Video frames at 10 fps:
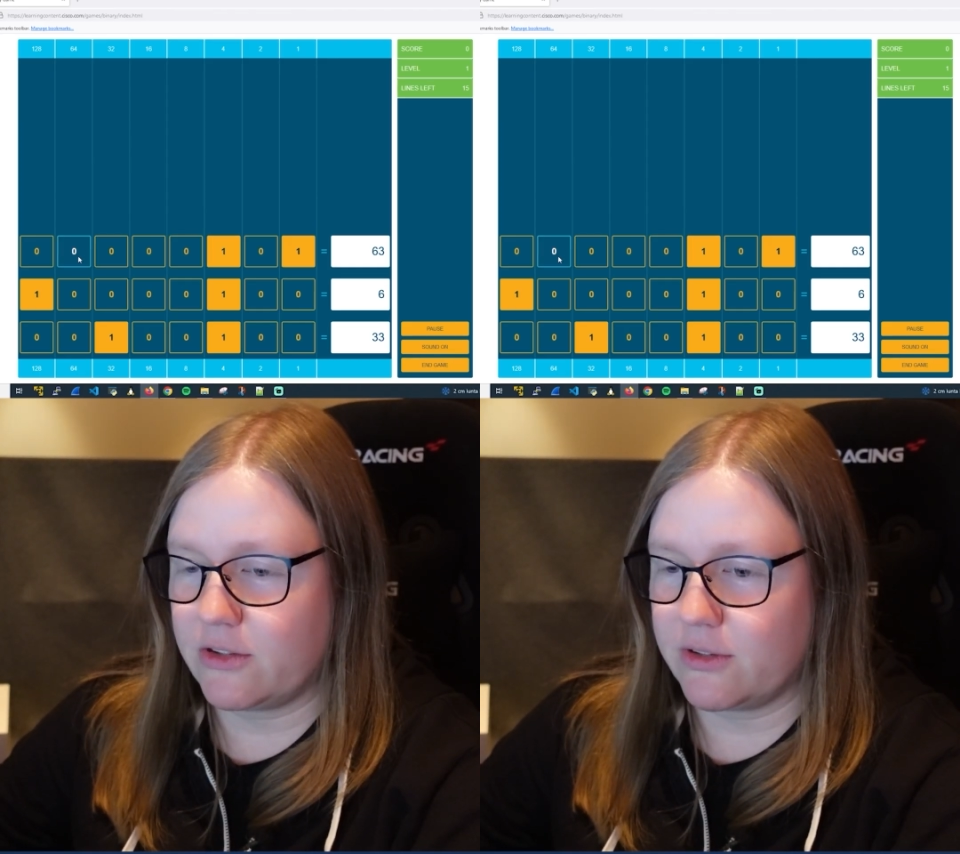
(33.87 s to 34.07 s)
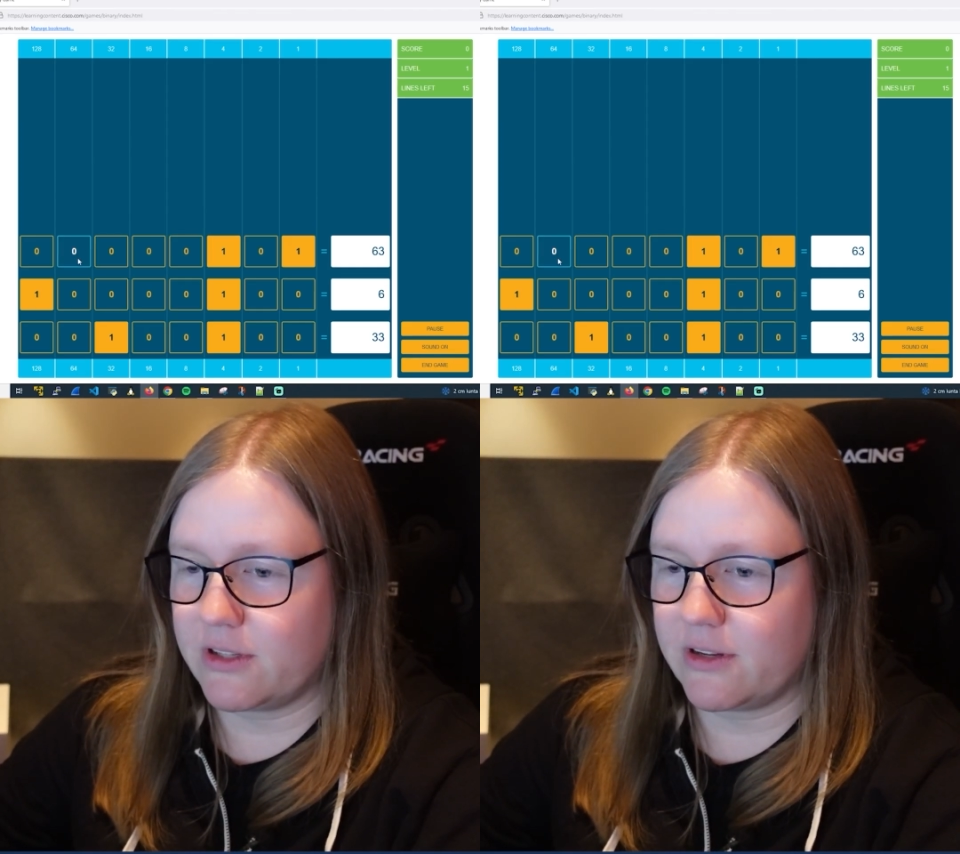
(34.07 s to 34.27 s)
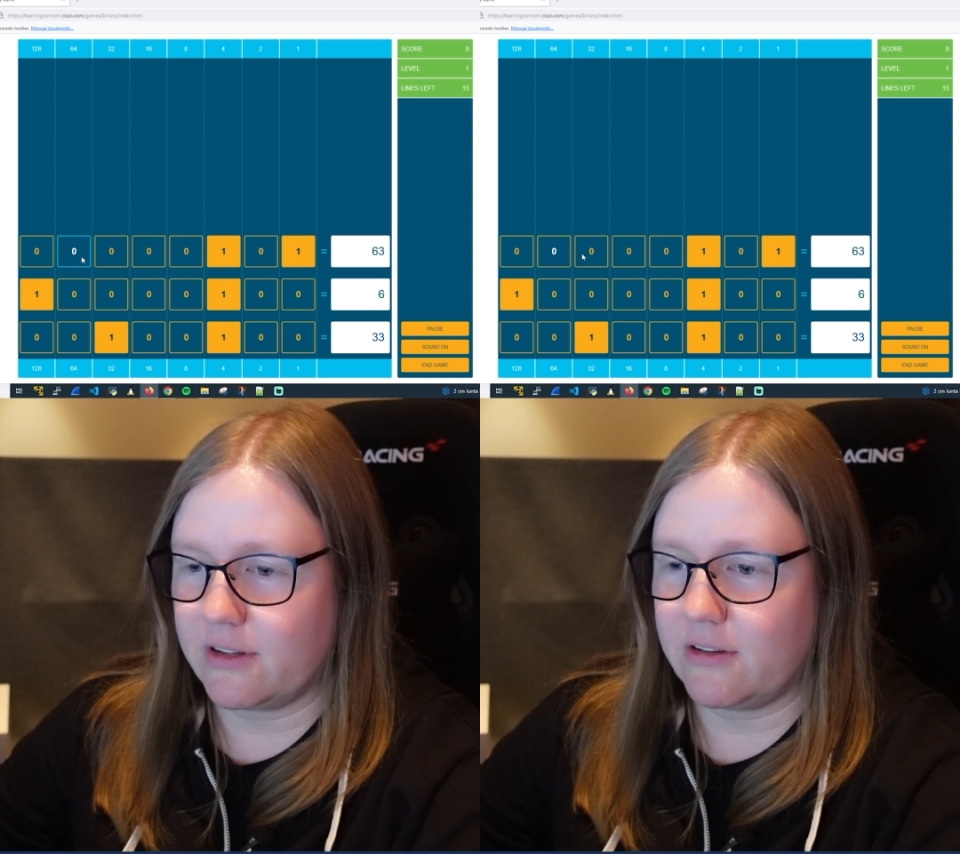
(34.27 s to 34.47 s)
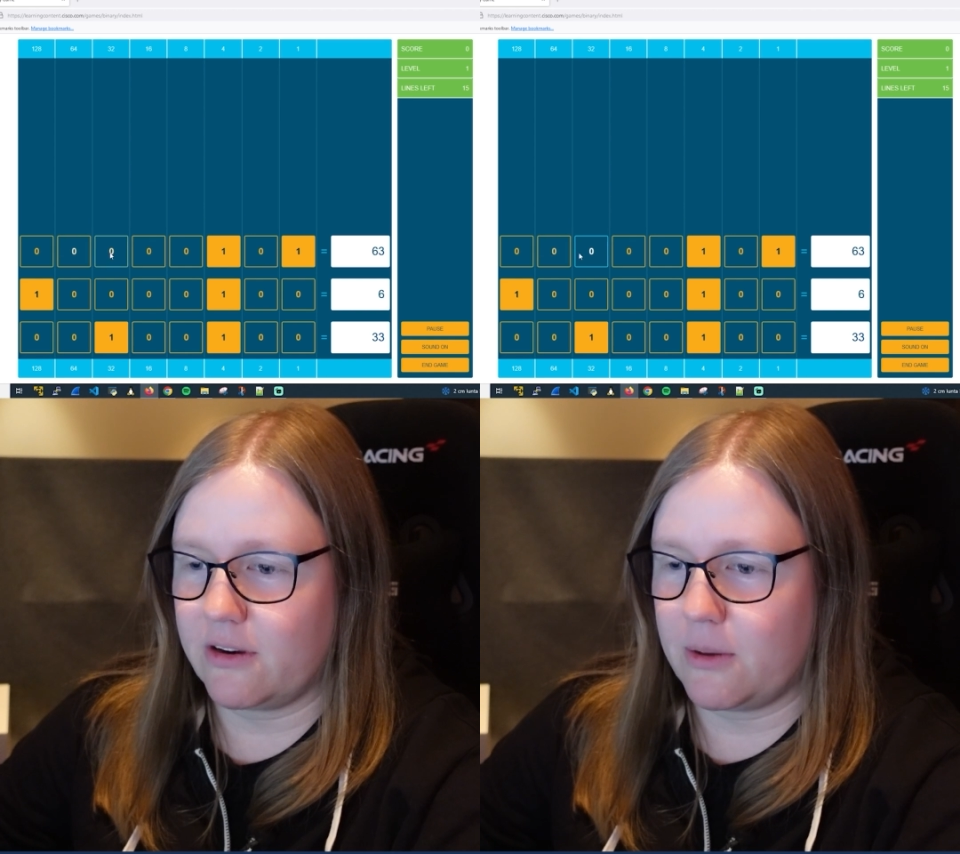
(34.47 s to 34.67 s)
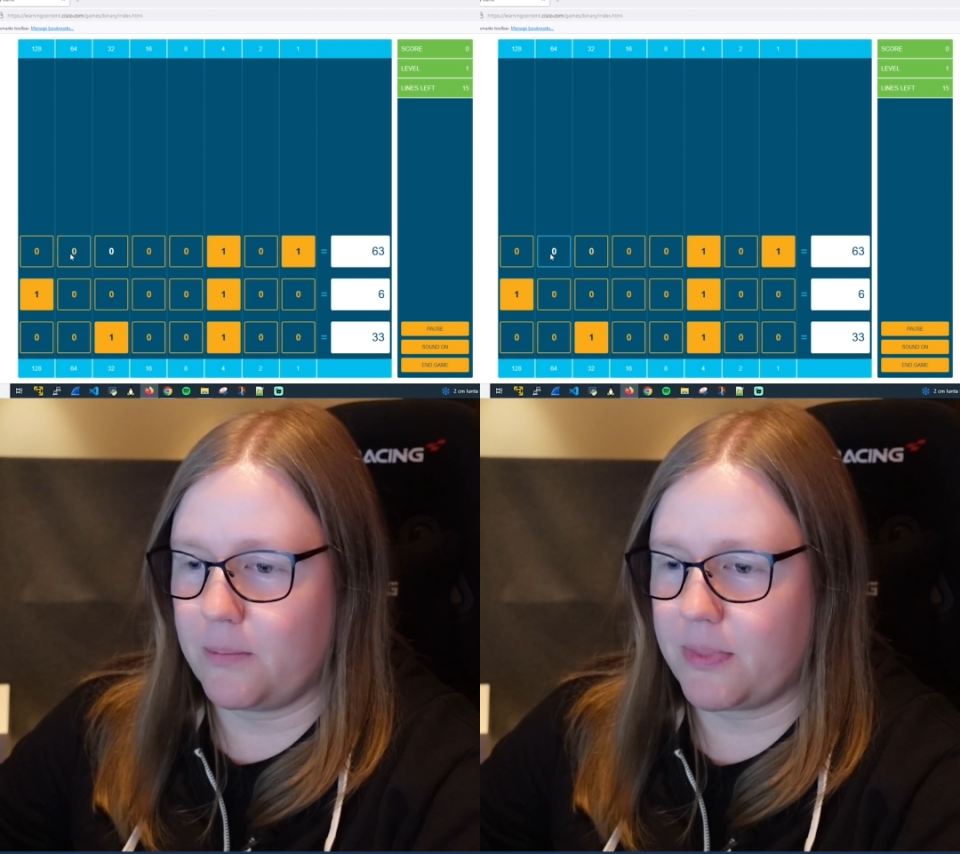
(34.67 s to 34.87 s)
so it's not
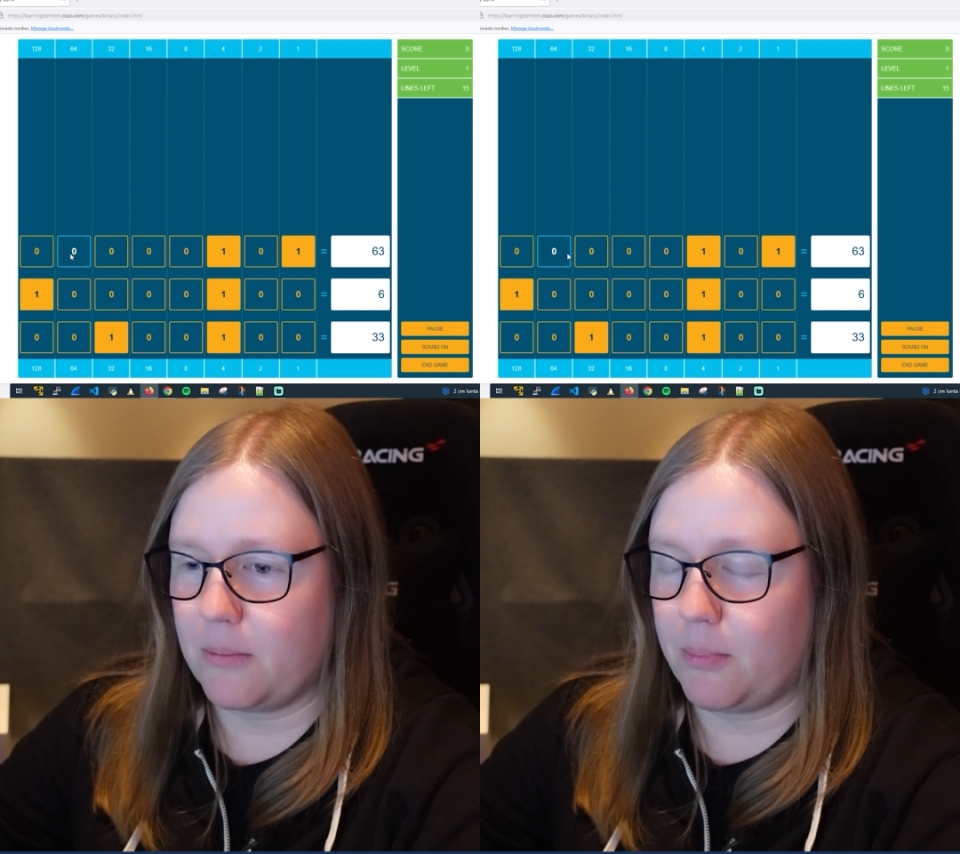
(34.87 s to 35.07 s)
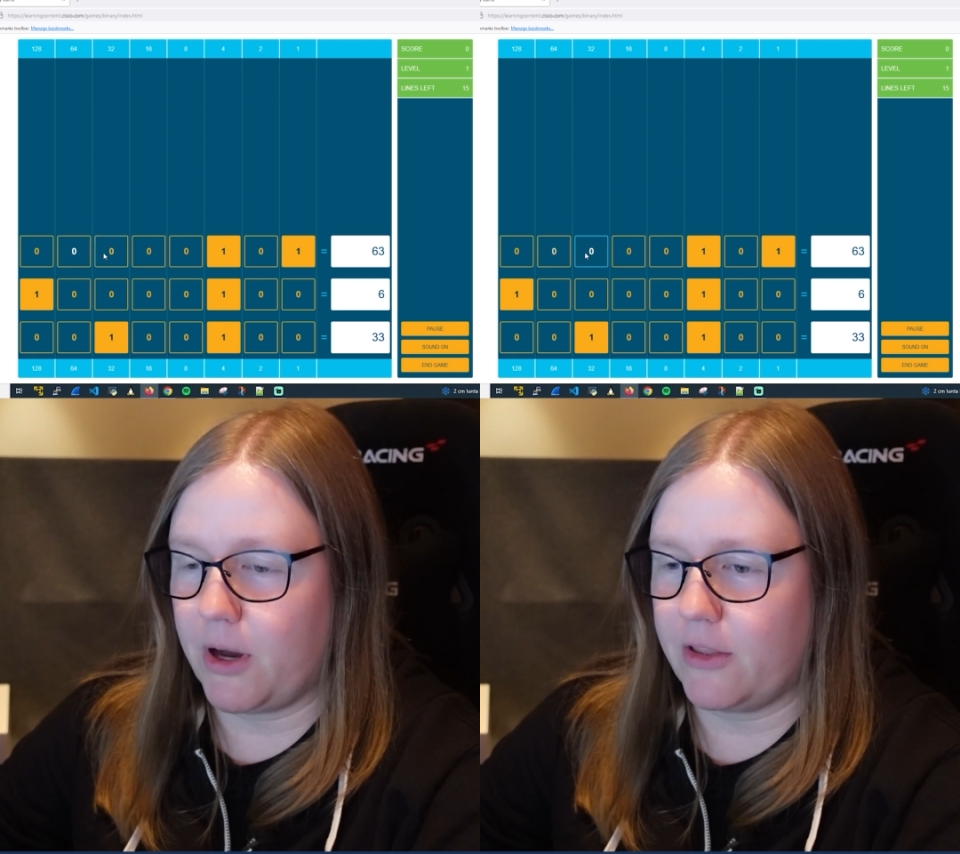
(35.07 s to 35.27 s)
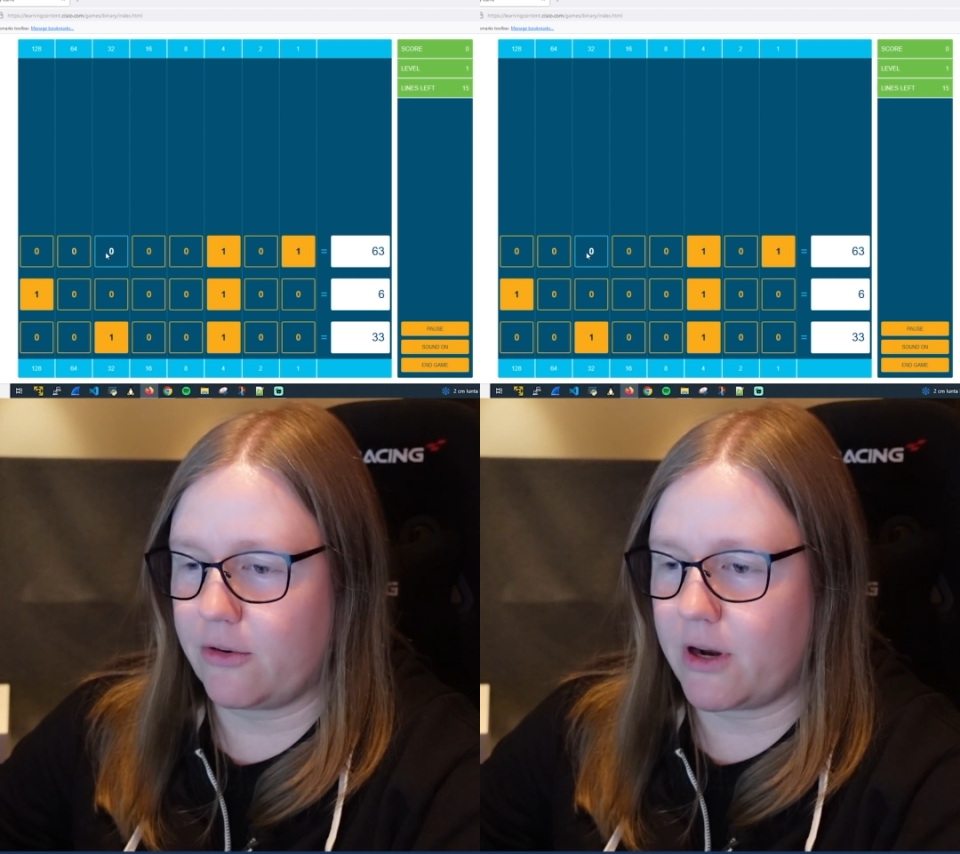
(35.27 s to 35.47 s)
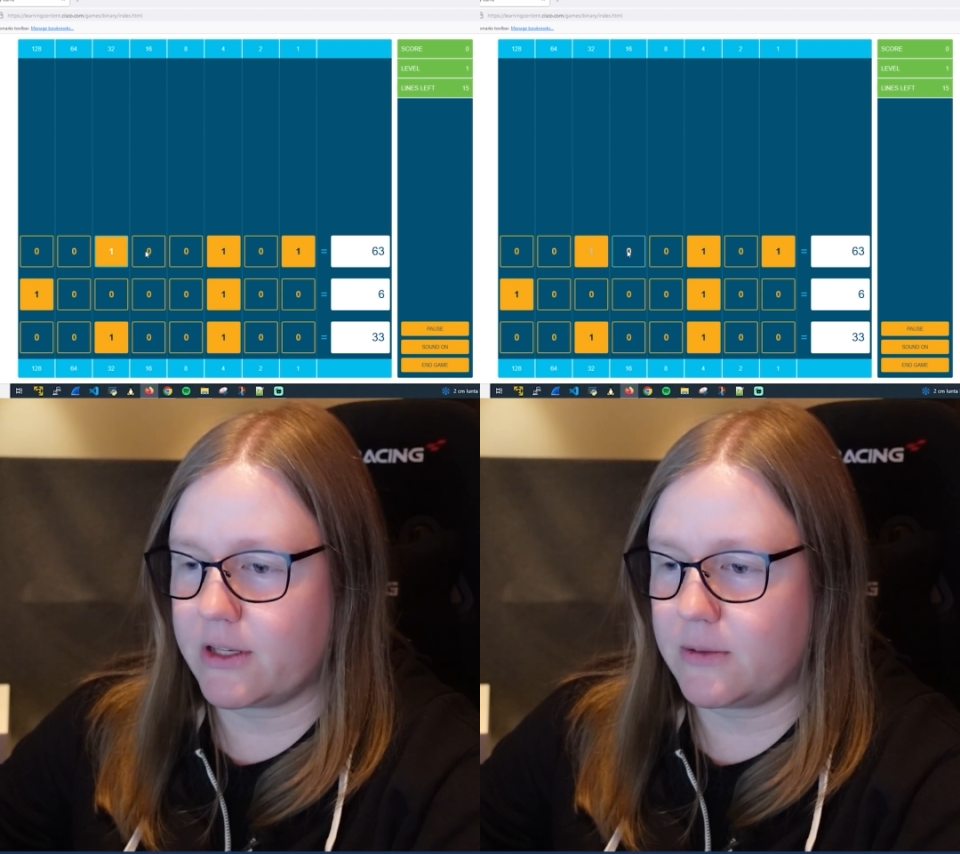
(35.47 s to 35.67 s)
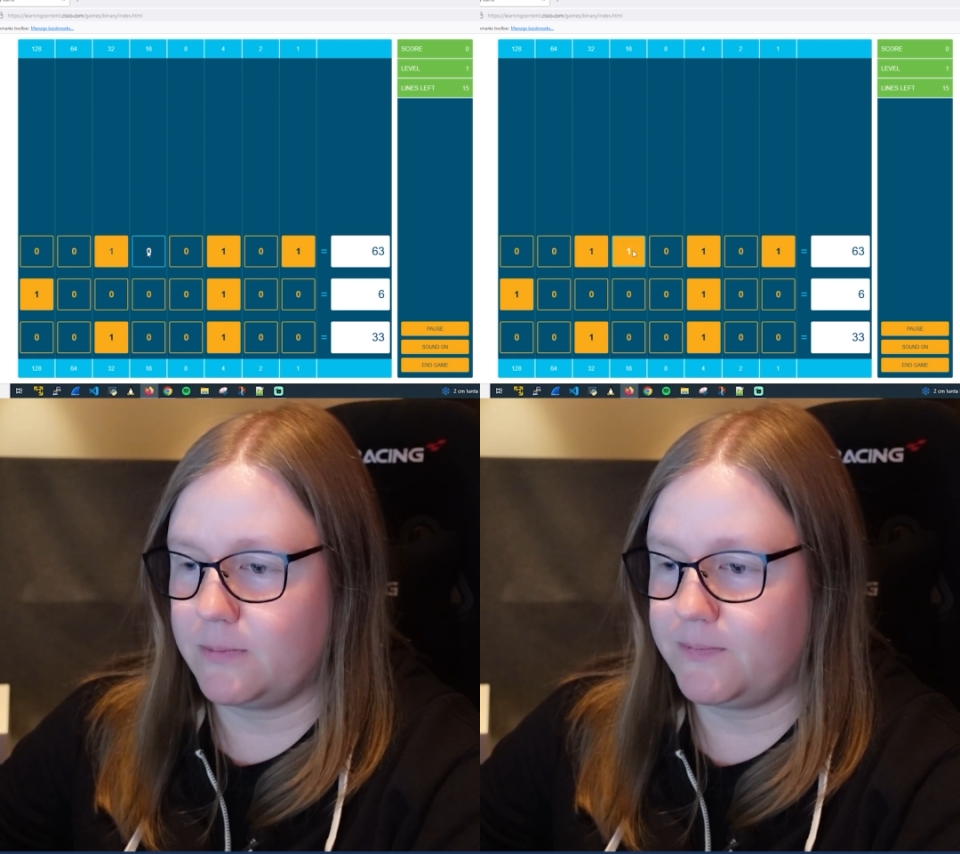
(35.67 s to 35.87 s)
gonna bother
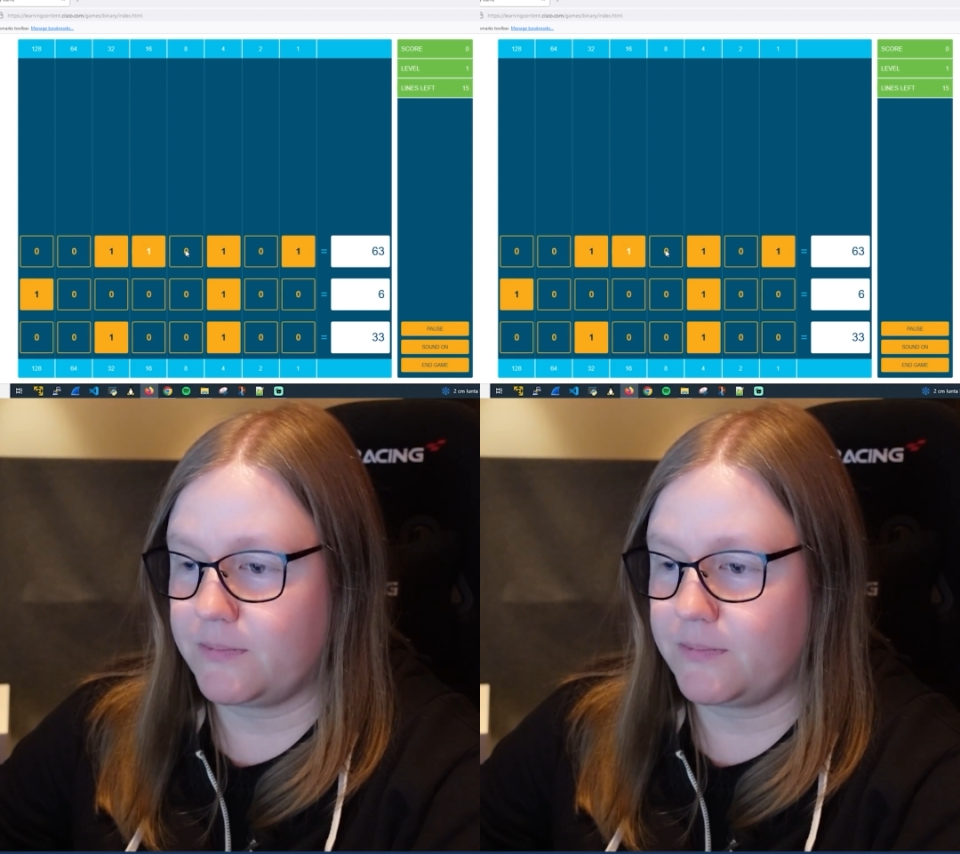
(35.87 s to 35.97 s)
us.